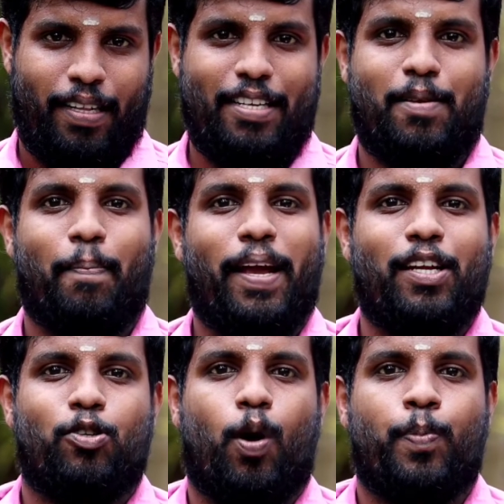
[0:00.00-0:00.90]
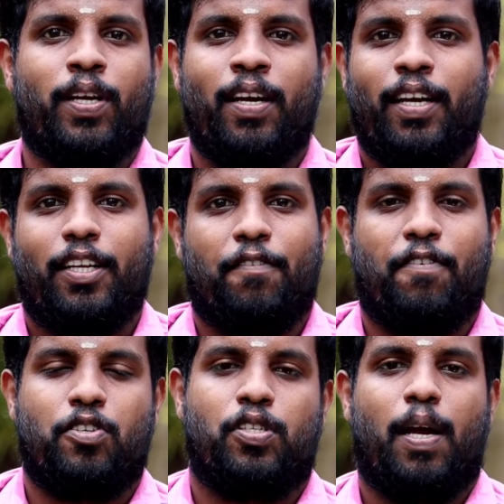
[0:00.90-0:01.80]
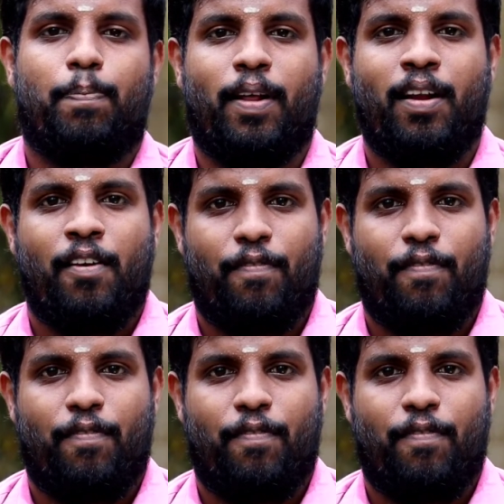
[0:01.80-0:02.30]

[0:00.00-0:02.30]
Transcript: There is a main topic in the first chapter.